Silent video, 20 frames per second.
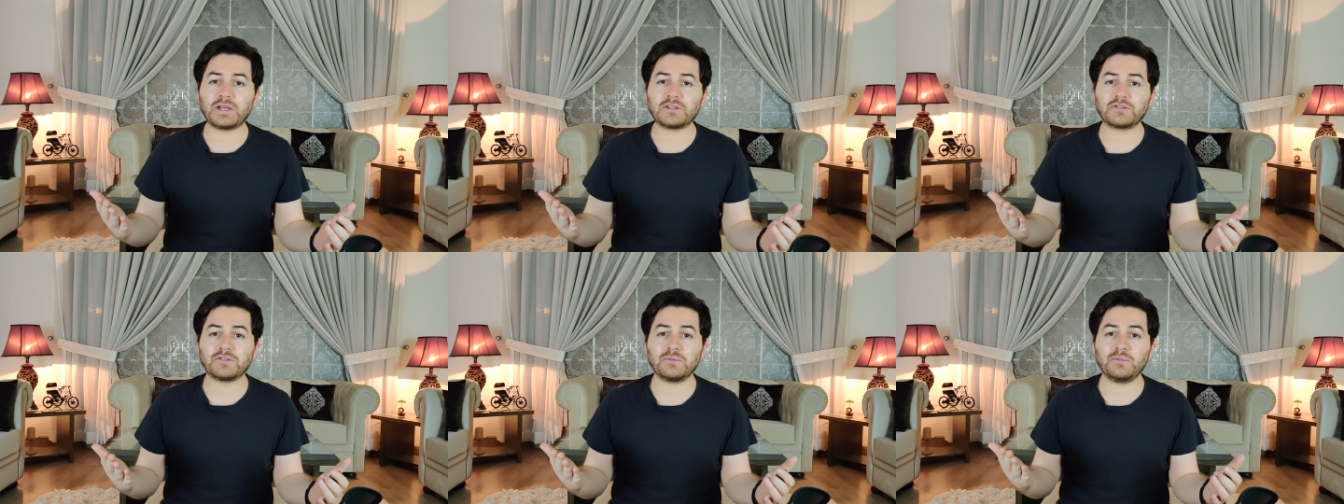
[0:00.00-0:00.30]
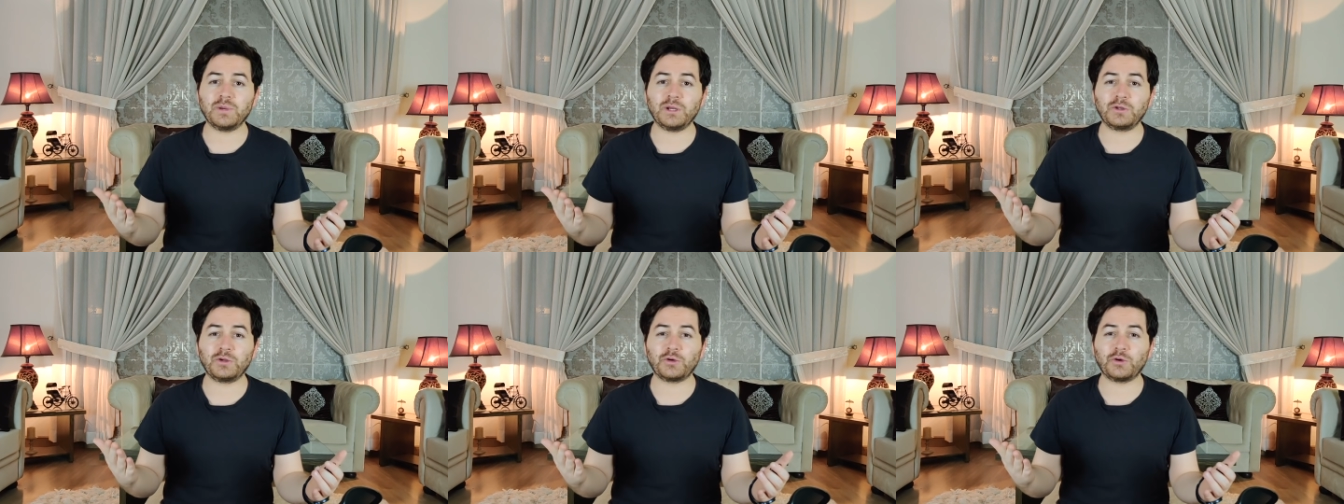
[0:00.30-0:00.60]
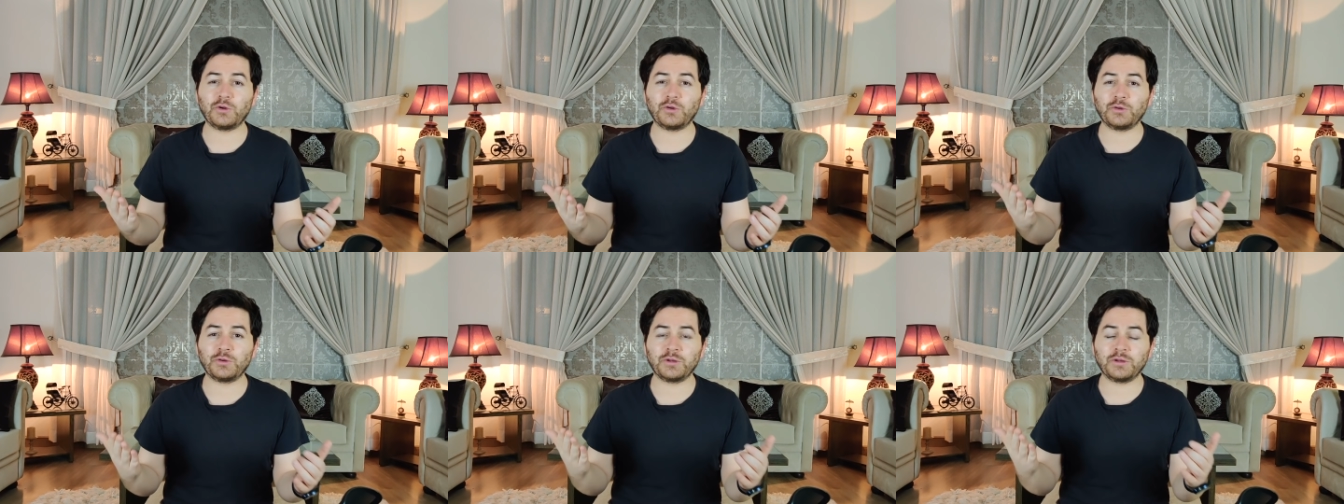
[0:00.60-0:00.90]
of
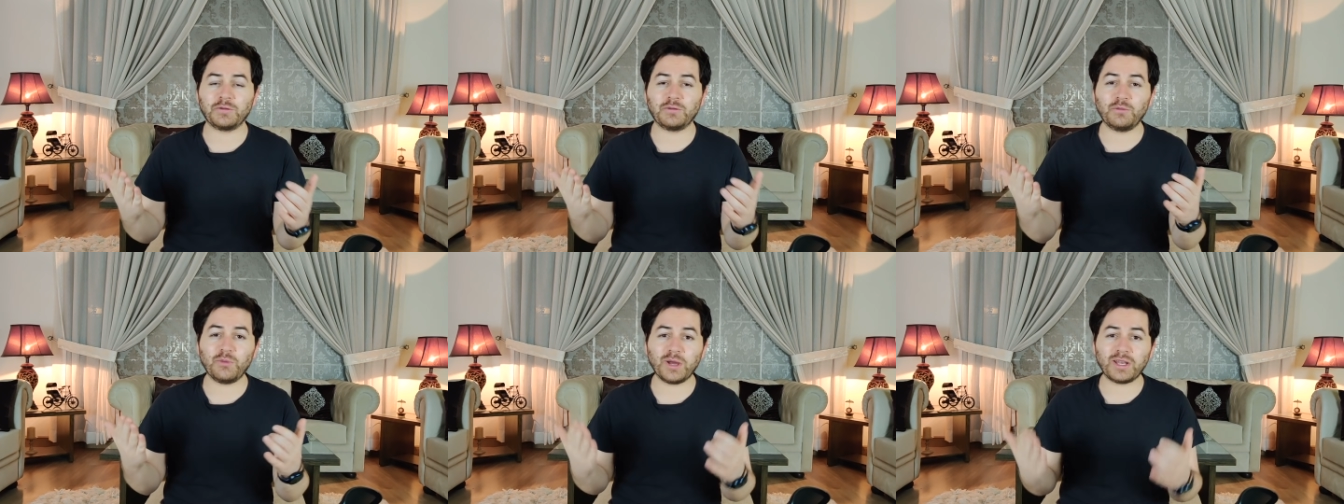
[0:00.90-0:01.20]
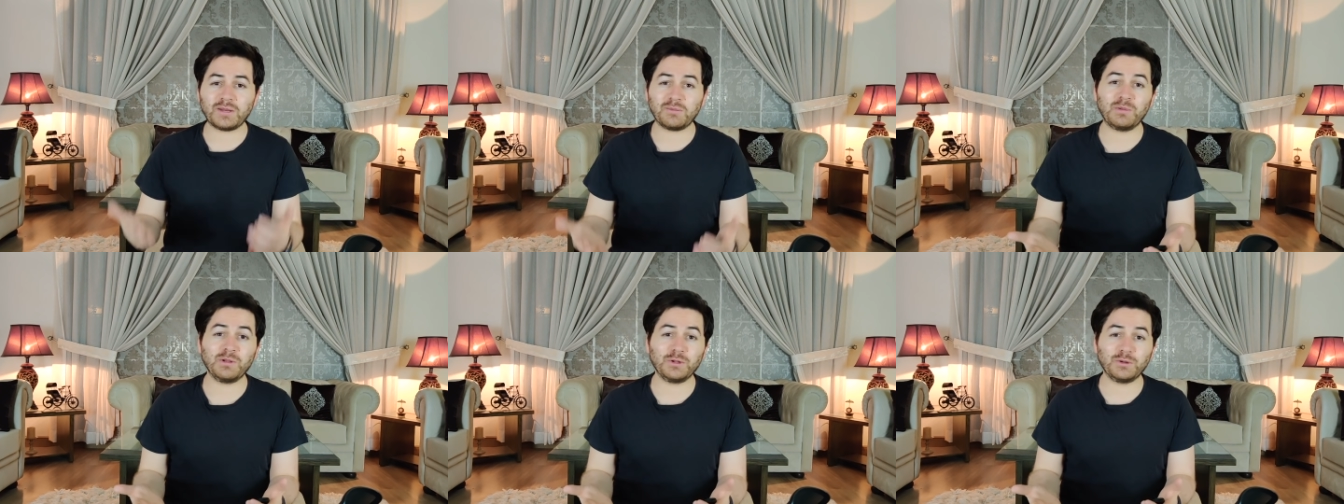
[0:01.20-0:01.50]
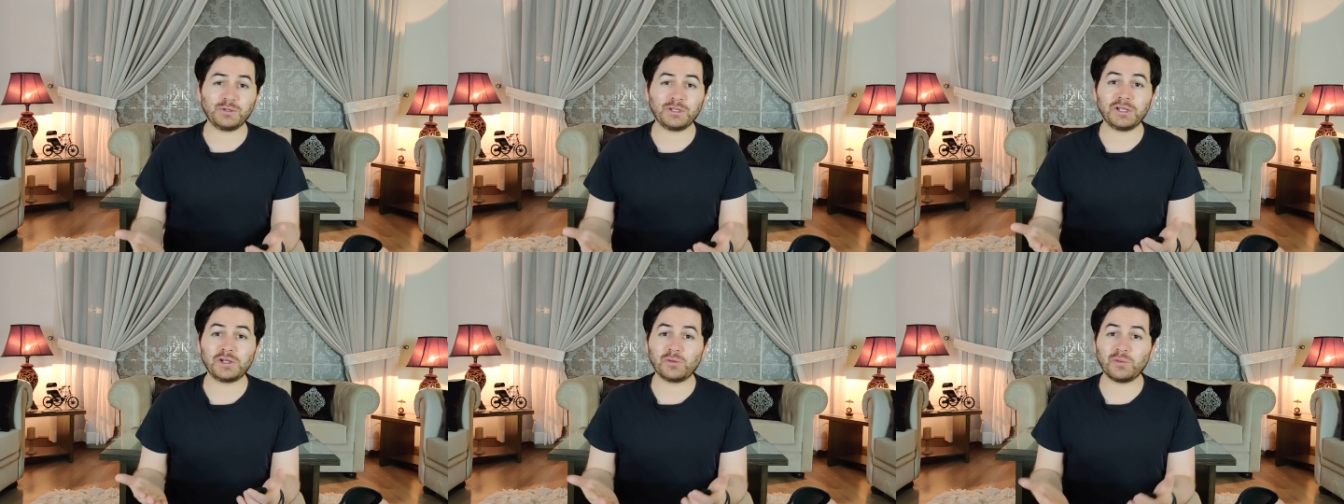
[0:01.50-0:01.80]
Bitcoin went below
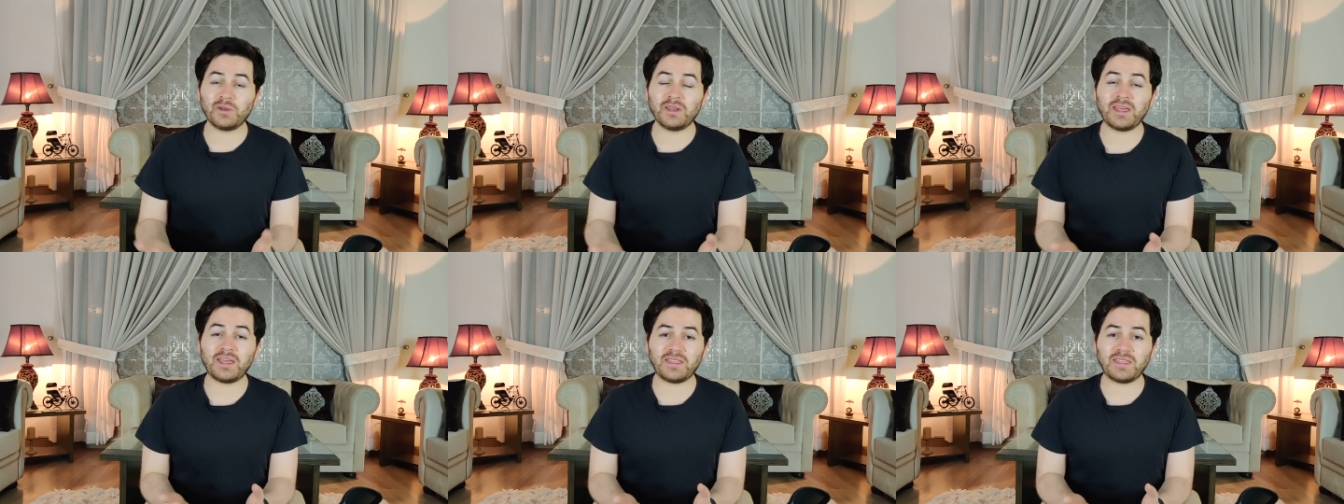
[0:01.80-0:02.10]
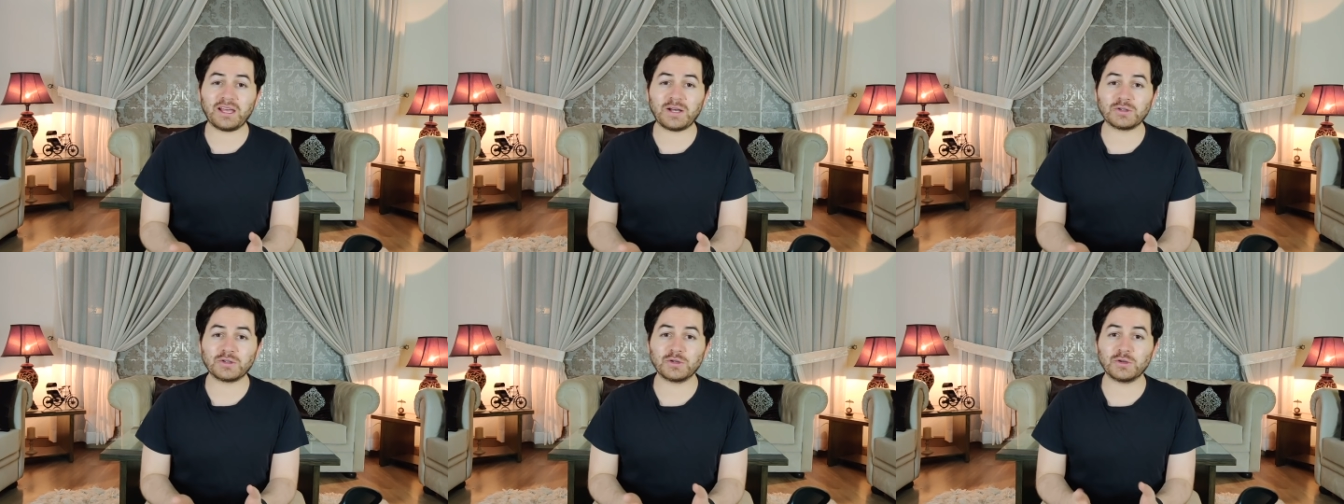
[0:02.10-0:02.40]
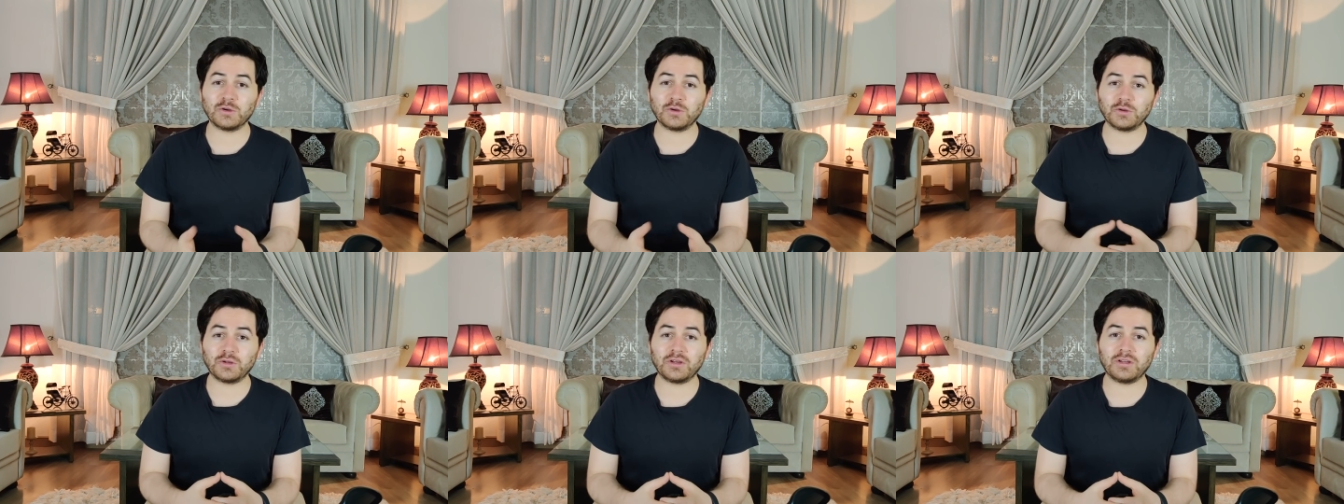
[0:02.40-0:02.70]
the
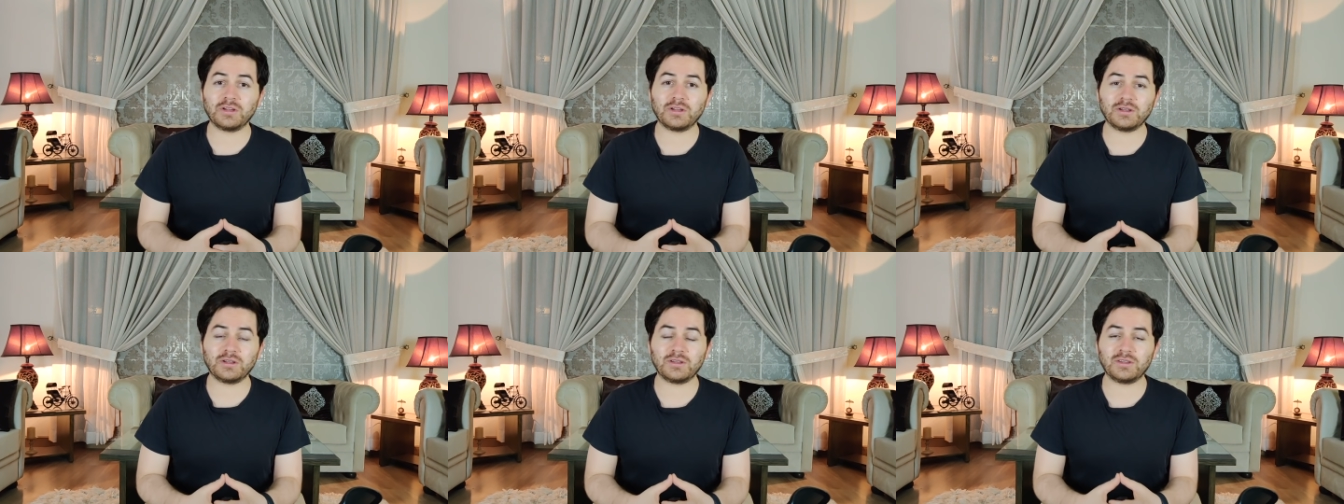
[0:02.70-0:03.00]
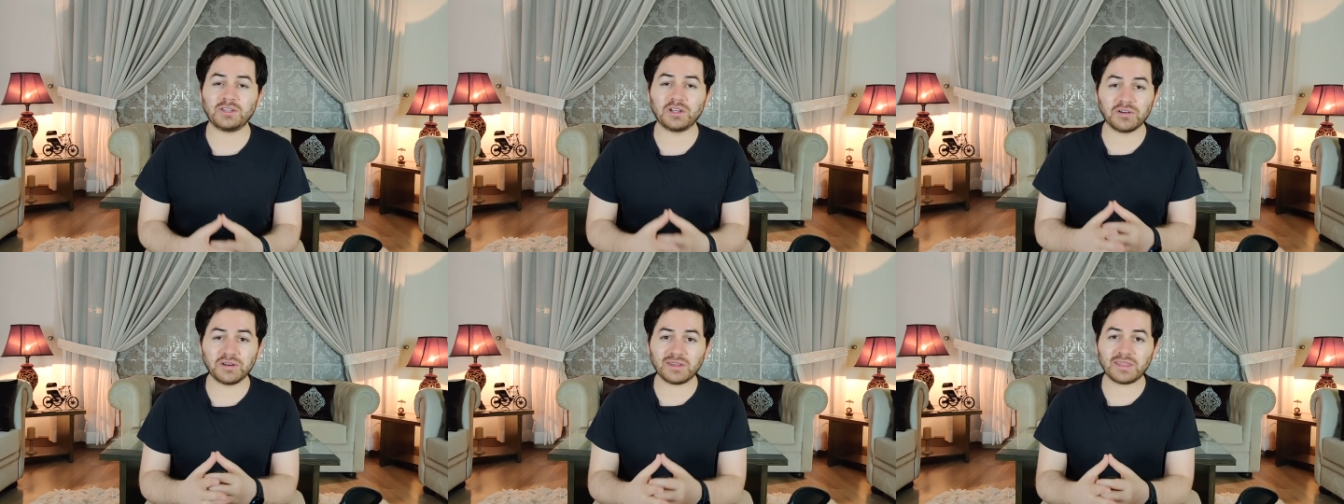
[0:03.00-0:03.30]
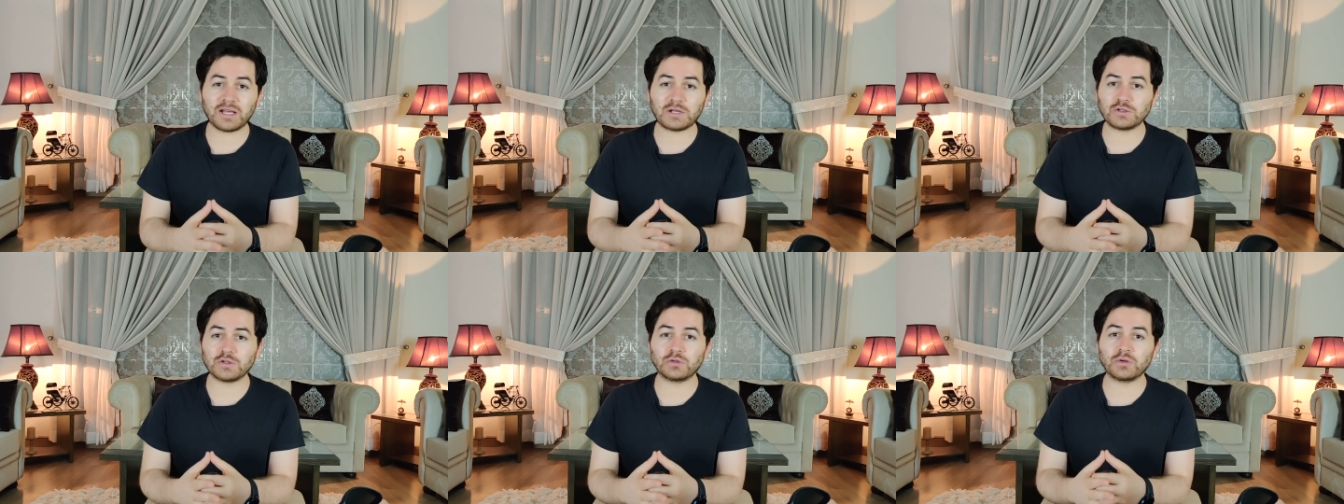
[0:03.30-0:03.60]
$29,000 or
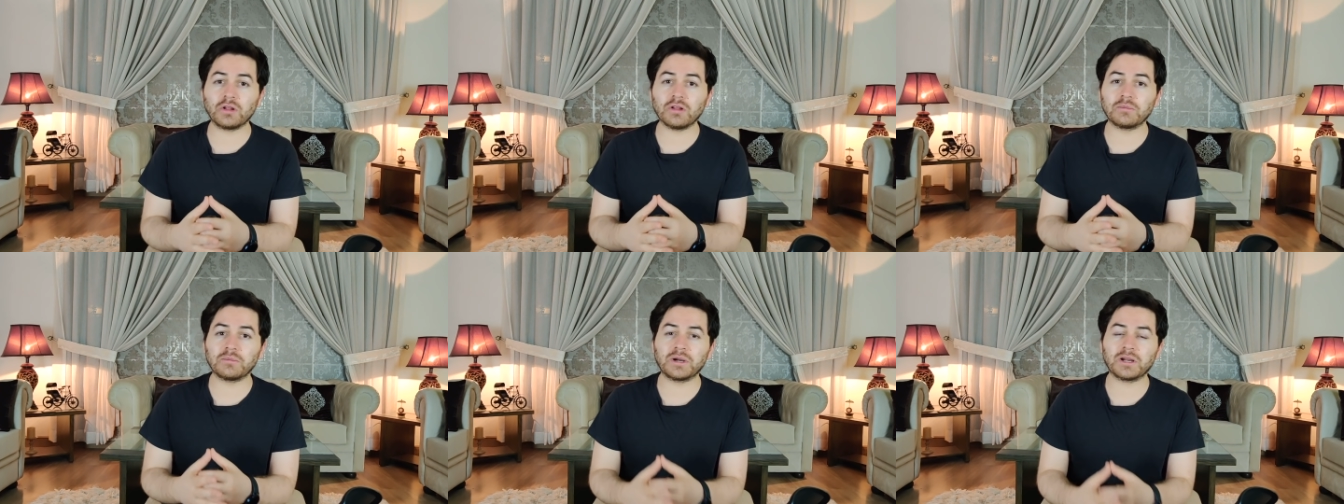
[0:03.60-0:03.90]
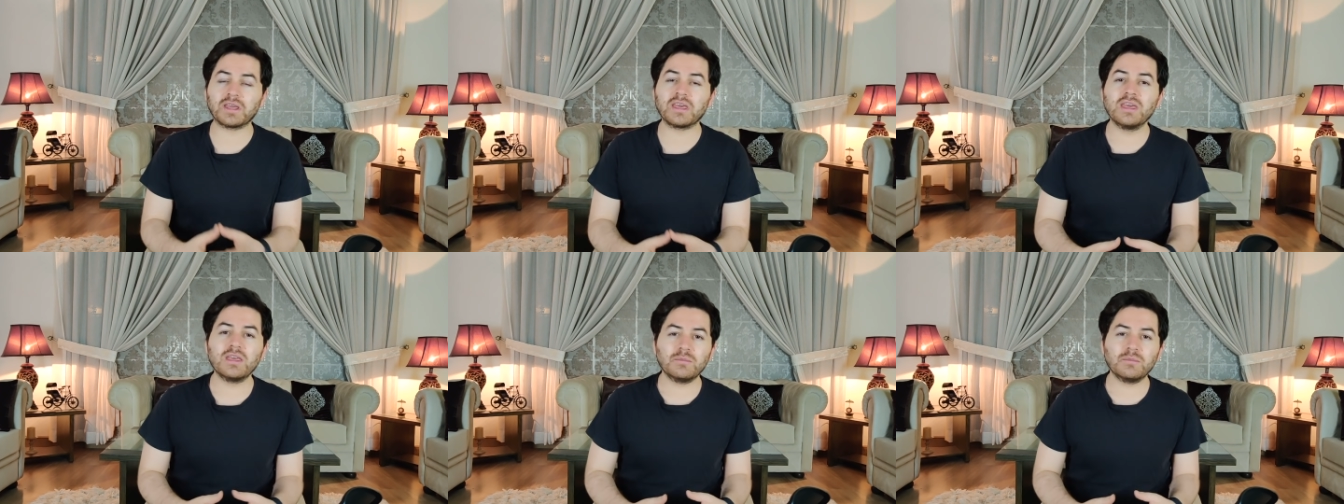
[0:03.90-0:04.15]
$30,000 mark,